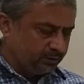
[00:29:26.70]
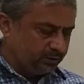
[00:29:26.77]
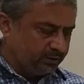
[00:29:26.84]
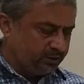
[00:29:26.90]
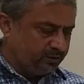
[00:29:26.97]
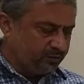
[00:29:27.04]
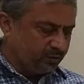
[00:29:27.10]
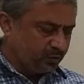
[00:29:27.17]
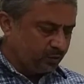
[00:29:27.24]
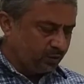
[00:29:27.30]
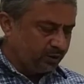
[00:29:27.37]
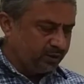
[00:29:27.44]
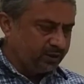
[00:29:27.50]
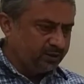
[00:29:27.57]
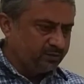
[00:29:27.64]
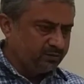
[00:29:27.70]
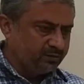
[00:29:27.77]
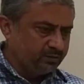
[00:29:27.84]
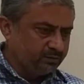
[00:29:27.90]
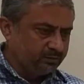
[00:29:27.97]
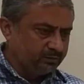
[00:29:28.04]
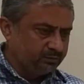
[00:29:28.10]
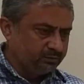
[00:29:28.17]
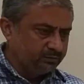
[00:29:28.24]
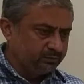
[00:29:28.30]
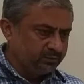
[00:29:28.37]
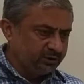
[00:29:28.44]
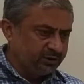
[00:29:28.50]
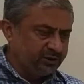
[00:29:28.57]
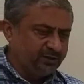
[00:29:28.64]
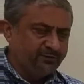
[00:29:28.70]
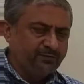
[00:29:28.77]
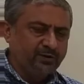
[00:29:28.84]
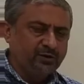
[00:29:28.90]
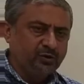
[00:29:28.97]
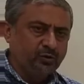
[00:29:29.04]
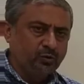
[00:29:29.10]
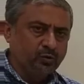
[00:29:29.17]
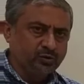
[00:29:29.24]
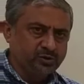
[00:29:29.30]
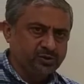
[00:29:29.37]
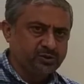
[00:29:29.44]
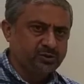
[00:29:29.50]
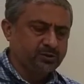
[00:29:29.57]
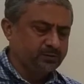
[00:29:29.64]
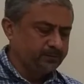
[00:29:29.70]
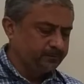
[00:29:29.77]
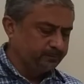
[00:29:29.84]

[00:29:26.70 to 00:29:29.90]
These are called as giffen goods.